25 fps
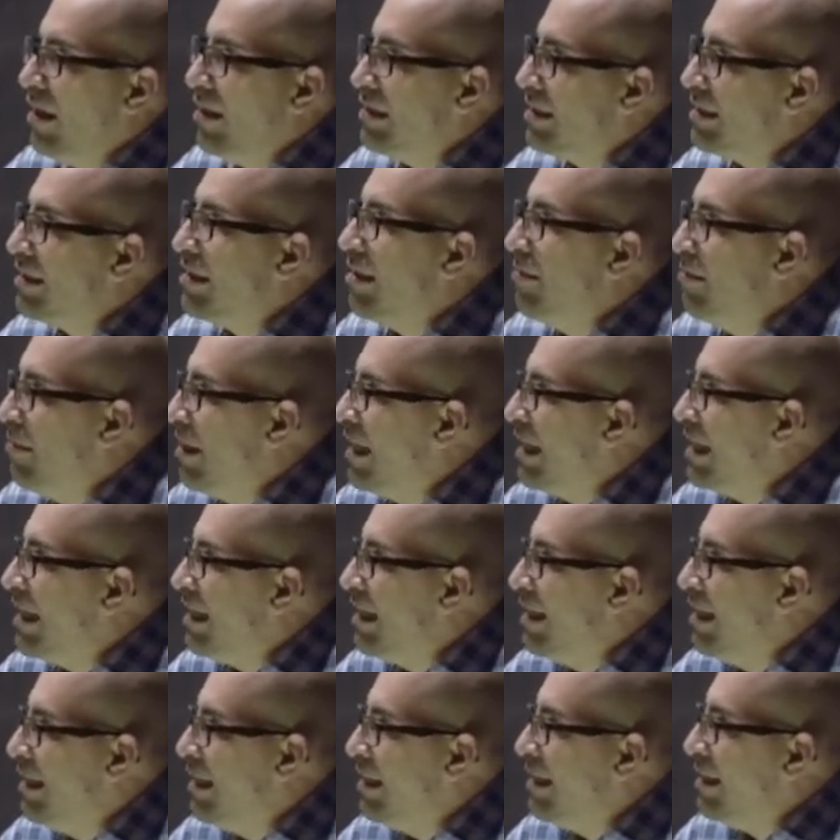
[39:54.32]
on
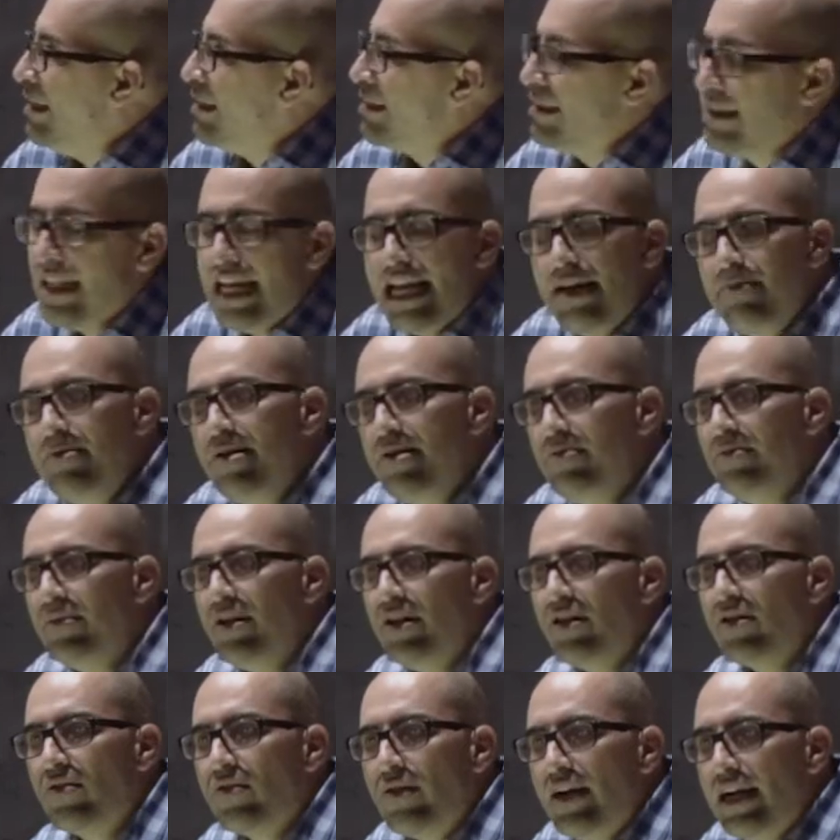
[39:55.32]
somebody slam him
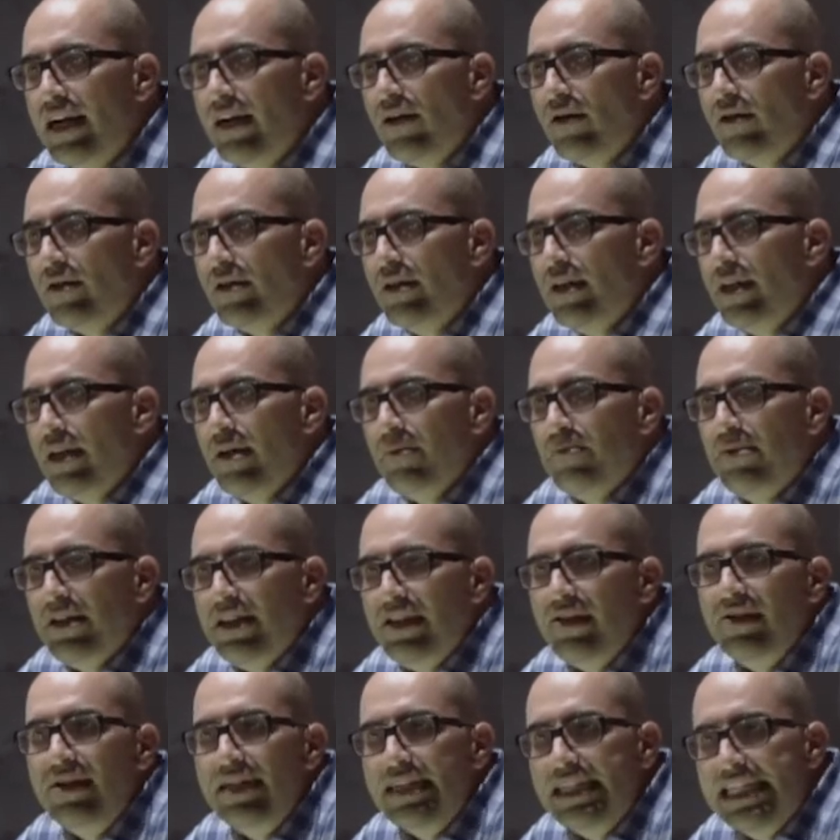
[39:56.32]
to the ground,
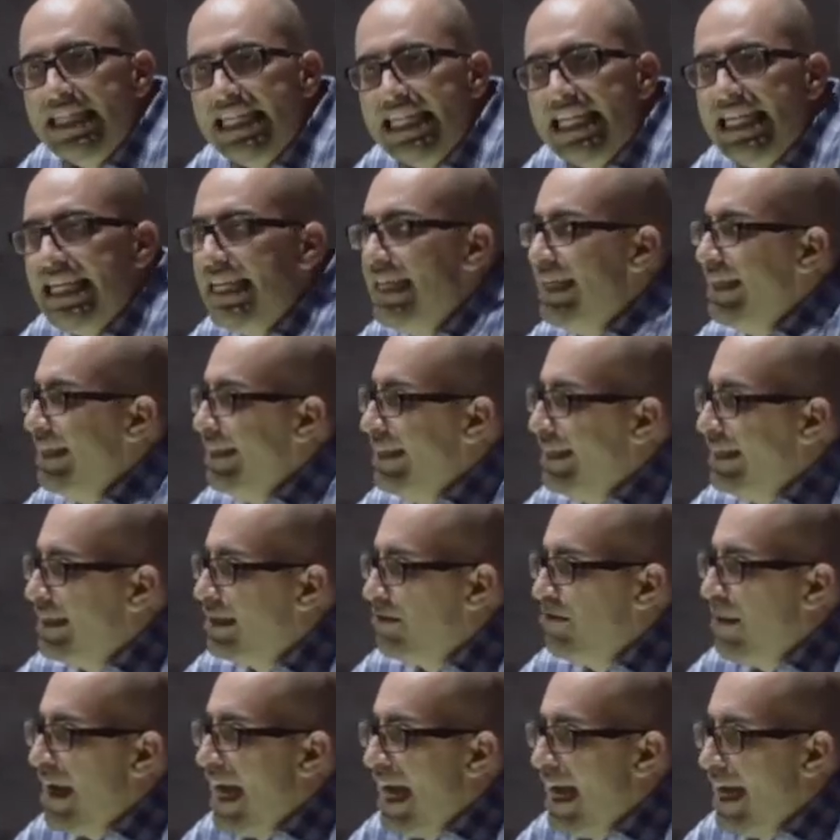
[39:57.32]
put their knee in
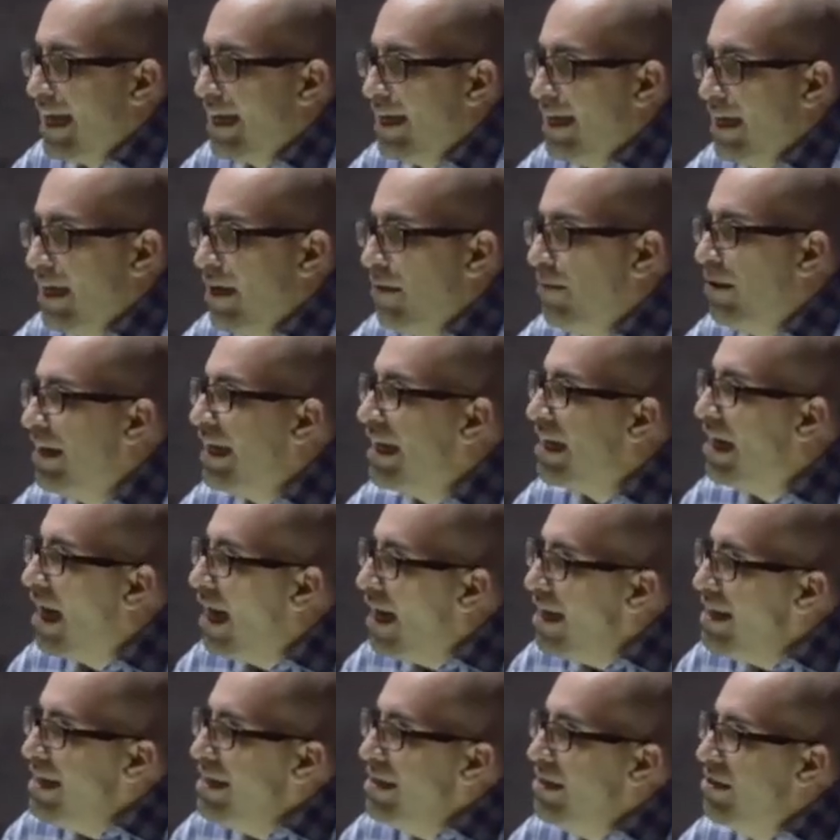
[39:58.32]
his back, put a
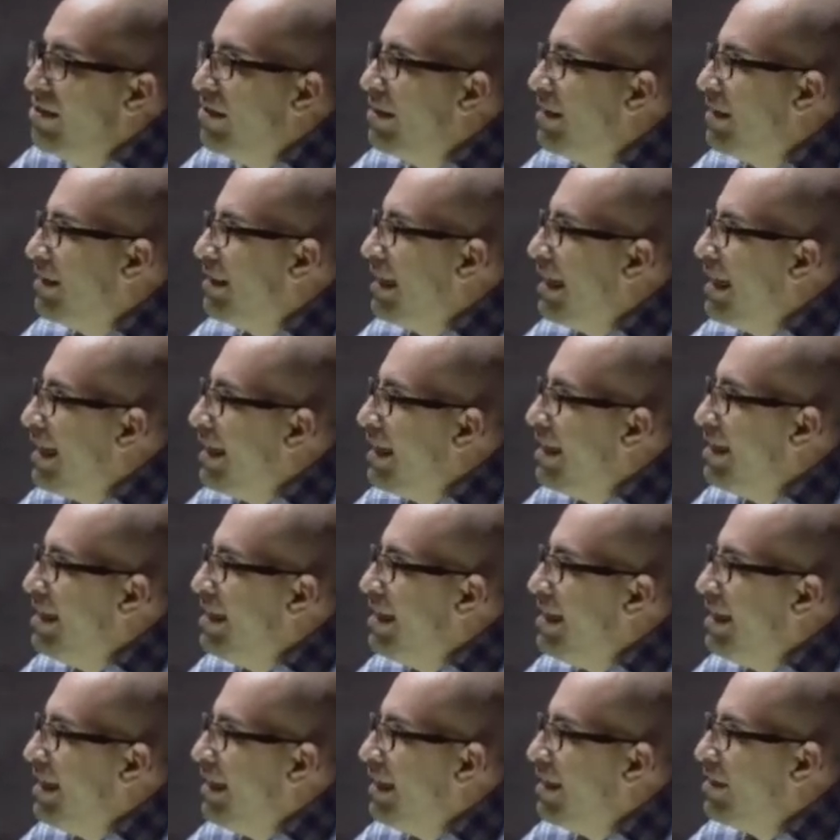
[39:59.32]
gun into his
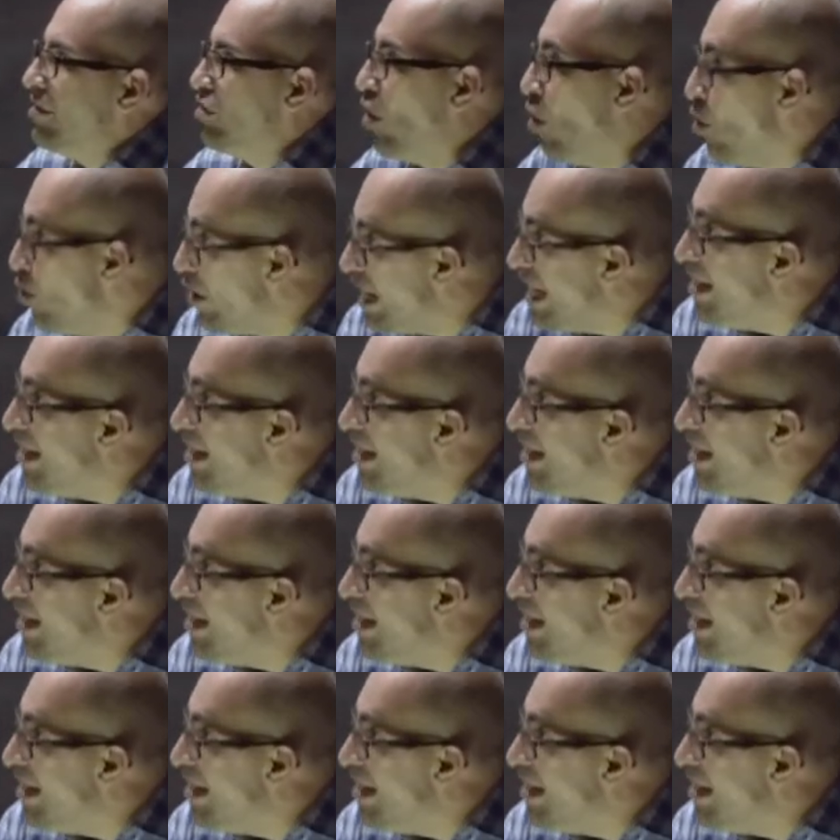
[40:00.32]
head, choke